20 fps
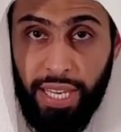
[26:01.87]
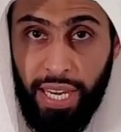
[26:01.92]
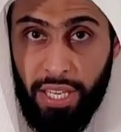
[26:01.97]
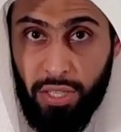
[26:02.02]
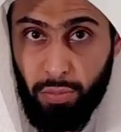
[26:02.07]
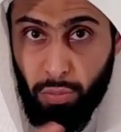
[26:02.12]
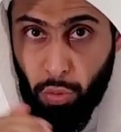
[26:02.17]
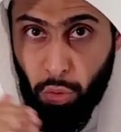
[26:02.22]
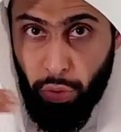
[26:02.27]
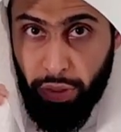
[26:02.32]
that
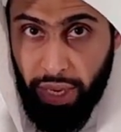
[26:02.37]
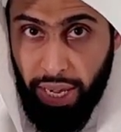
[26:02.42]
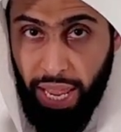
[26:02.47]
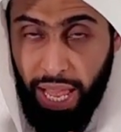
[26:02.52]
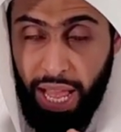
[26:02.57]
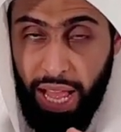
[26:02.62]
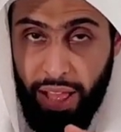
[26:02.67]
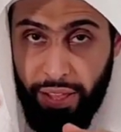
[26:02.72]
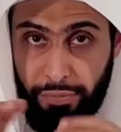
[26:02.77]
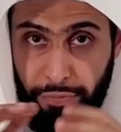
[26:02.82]
has more than
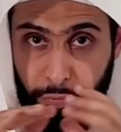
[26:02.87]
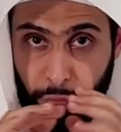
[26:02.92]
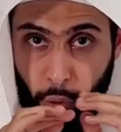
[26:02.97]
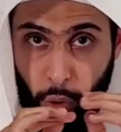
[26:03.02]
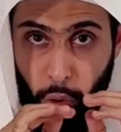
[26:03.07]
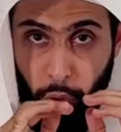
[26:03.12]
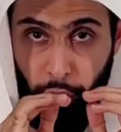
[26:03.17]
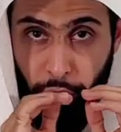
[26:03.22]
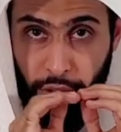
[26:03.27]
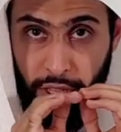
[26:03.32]
half
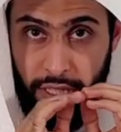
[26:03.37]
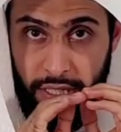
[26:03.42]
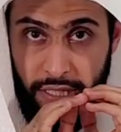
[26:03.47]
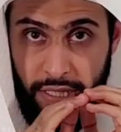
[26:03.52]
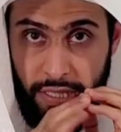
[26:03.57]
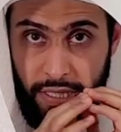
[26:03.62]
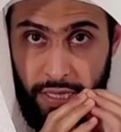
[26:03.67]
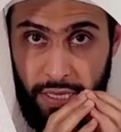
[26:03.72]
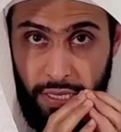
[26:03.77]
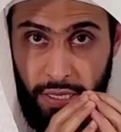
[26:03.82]
of
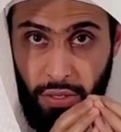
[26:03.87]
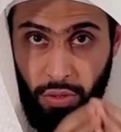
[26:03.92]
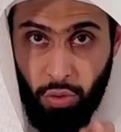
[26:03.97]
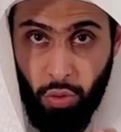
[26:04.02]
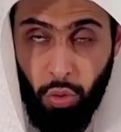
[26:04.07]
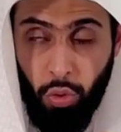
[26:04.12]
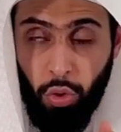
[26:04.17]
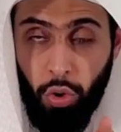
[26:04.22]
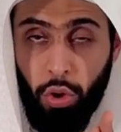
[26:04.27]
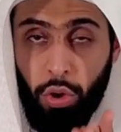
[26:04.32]
its
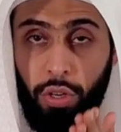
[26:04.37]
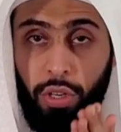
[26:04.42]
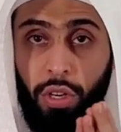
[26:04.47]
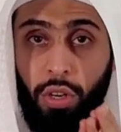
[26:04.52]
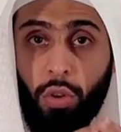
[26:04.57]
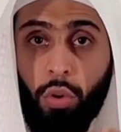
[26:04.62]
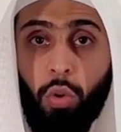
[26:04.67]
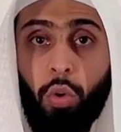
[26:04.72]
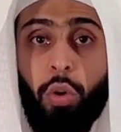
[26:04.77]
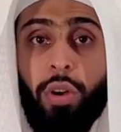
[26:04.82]

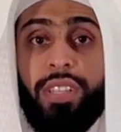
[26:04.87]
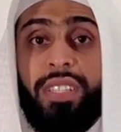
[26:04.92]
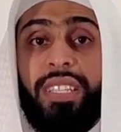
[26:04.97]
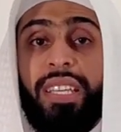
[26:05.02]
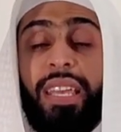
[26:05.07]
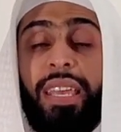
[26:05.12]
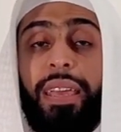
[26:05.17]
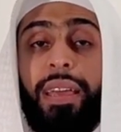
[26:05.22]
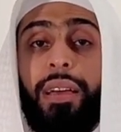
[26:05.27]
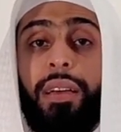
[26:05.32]
horn or its
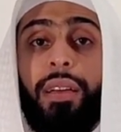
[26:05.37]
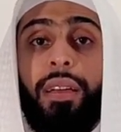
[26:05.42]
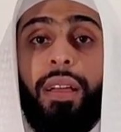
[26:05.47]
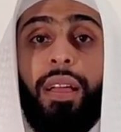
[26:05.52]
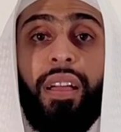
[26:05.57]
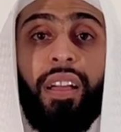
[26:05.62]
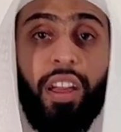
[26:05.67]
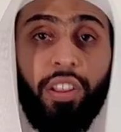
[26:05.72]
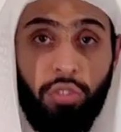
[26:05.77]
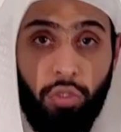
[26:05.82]
ear
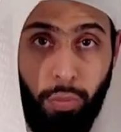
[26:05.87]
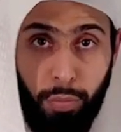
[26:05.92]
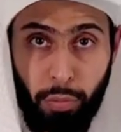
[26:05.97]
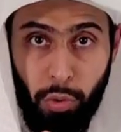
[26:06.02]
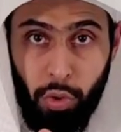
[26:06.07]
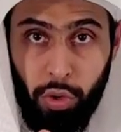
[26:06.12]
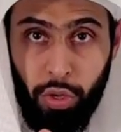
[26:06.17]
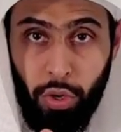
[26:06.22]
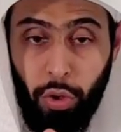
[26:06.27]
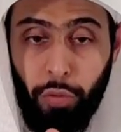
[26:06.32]
cut or
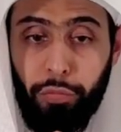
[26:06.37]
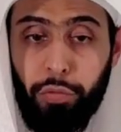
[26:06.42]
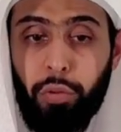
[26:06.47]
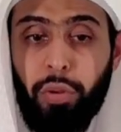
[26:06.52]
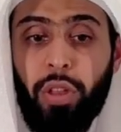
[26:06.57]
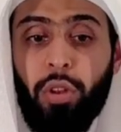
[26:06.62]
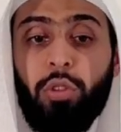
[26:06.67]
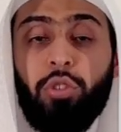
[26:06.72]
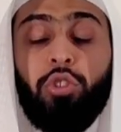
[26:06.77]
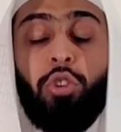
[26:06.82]
broken off, you
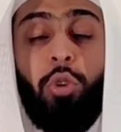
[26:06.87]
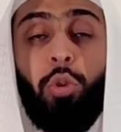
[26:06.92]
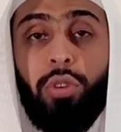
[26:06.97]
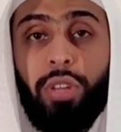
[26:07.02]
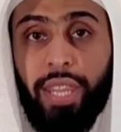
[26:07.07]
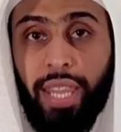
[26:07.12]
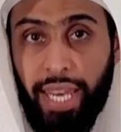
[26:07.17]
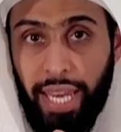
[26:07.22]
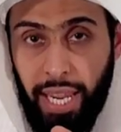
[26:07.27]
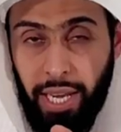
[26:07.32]
cannot
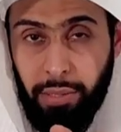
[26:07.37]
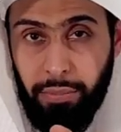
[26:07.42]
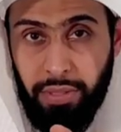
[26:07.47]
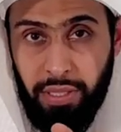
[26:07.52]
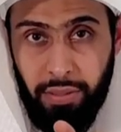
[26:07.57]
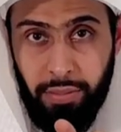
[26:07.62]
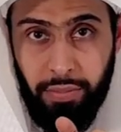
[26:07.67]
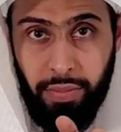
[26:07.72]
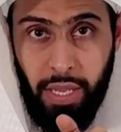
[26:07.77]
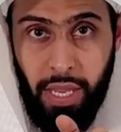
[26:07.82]
slaughter that
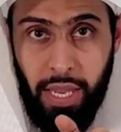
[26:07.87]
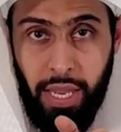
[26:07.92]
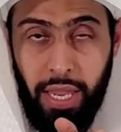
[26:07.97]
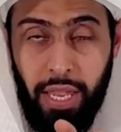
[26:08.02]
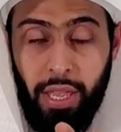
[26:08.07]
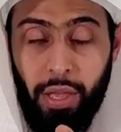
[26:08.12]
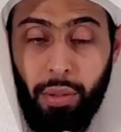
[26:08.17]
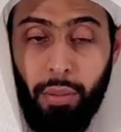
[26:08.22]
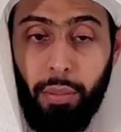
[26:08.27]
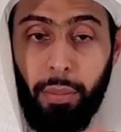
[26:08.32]
animal.
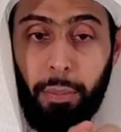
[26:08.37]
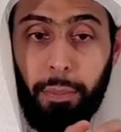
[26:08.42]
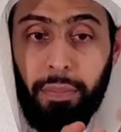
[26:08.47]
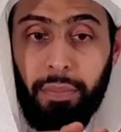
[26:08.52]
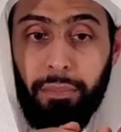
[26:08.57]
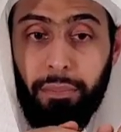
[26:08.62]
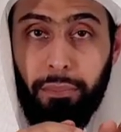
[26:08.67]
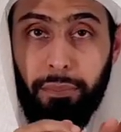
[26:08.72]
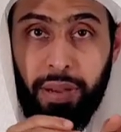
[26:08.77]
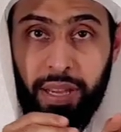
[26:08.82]

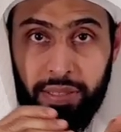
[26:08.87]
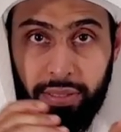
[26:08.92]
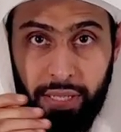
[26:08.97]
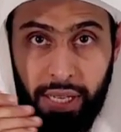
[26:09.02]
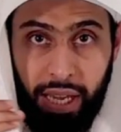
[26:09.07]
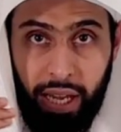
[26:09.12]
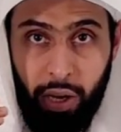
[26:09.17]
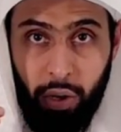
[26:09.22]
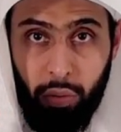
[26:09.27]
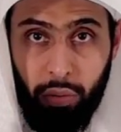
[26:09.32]
But
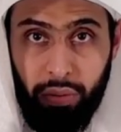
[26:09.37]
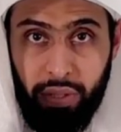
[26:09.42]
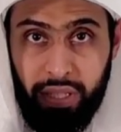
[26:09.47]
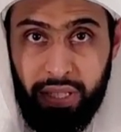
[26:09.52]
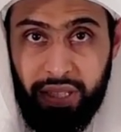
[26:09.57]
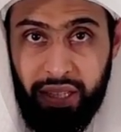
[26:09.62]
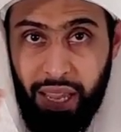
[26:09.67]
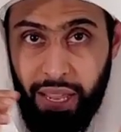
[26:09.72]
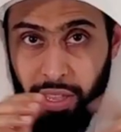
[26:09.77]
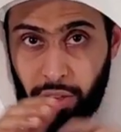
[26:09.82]
now, the
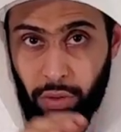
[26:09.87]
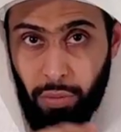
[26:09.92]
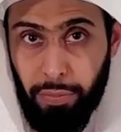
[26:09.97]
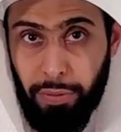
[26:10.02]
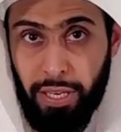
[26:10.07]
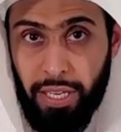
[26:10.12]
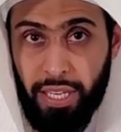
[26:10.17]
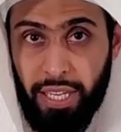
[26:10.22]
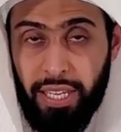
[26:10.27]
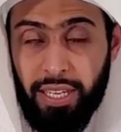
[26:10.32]
second
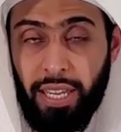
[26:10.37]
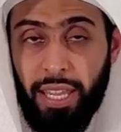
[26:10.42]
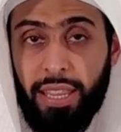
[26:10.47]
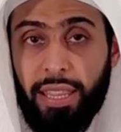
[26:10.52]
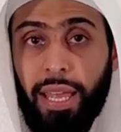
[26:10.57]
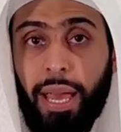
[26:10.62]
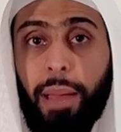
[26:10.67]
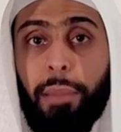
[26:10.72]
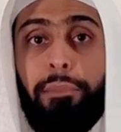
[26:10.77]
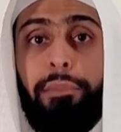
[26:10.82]
opinion
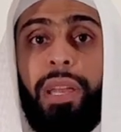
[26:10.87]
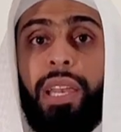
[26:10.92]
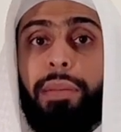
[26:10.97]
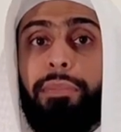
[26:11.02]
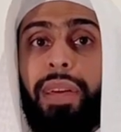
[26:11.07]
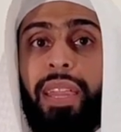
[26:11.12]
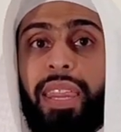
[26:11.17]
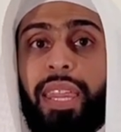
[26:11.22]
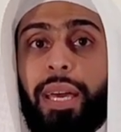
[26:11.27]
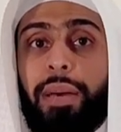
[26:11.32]
in the Hanbali
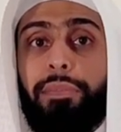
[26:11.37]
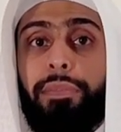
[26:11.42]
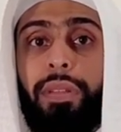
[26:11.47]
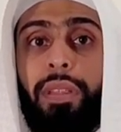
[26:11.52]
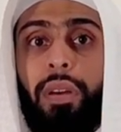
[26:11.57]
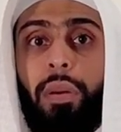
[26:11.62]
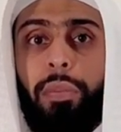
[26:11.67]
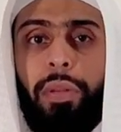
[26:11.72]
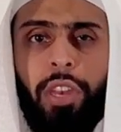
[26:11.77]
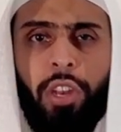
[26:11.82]

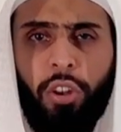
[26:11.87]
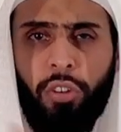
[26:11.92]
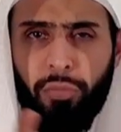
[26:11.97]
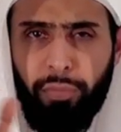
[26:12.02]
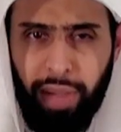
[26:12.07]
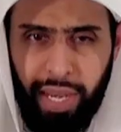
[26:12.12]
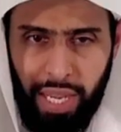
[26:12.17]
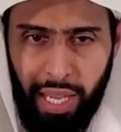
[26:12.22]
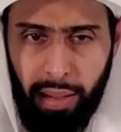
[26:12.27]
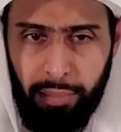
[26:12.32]
madhab, opinion of
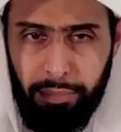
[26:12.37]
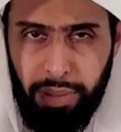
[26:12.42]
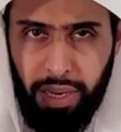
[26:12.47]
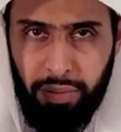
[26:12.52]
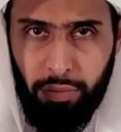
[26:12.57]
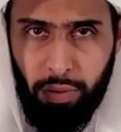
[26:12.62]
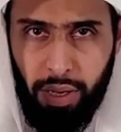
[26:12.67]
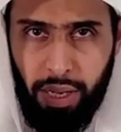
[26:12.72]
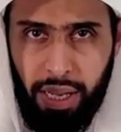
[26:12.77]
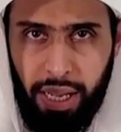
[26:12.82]
many
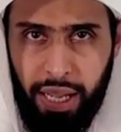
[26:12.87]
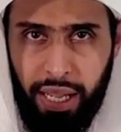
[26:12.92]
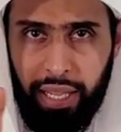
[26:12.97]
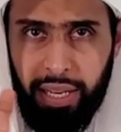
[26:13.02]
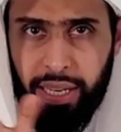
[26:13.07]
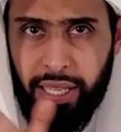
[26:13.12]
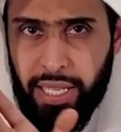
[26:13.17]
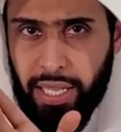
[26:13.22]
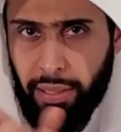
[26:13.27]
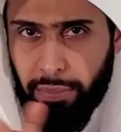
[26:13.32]
Hanbali
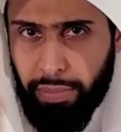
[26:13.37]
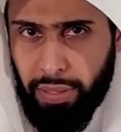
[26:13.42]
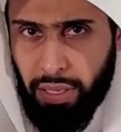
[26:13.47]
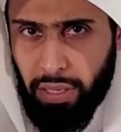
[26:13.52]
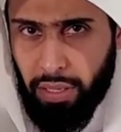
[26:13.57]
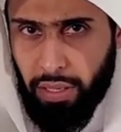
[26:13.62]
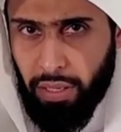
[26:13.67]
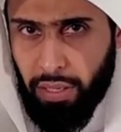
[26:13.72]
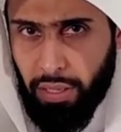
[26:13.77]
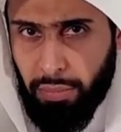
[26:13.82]
fuqaha, like
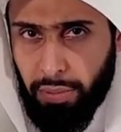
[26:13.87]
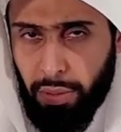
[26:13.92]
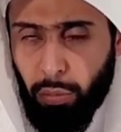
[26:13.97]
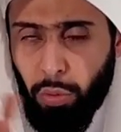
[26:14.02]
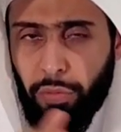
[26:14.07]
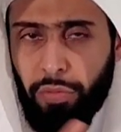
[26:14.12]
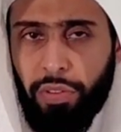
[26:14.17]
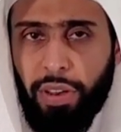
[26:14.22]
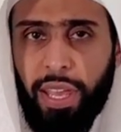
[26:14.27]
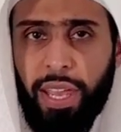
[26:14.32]
Ibn
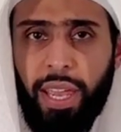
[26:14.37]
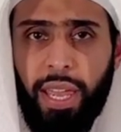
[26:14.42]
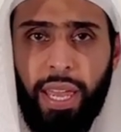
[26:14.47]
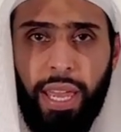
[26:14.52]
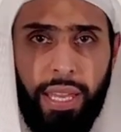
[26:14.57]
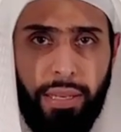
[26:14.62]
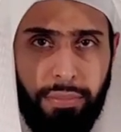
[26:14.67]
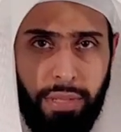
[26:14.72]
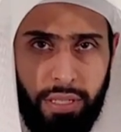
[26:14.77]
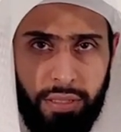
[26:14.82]

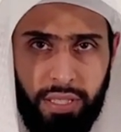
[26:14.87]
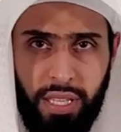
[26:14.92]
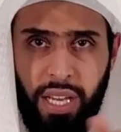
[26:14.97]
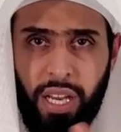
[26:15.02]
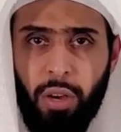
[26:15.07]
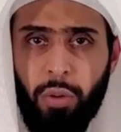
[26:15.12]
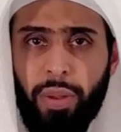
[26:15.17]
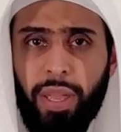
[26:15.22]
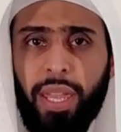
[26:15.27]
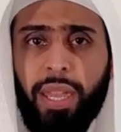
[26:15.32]
Muflih and
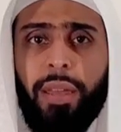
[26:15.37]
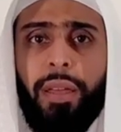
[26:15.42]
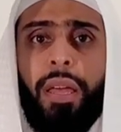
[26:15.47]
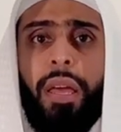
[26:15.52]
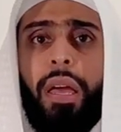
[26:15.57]
Mardawi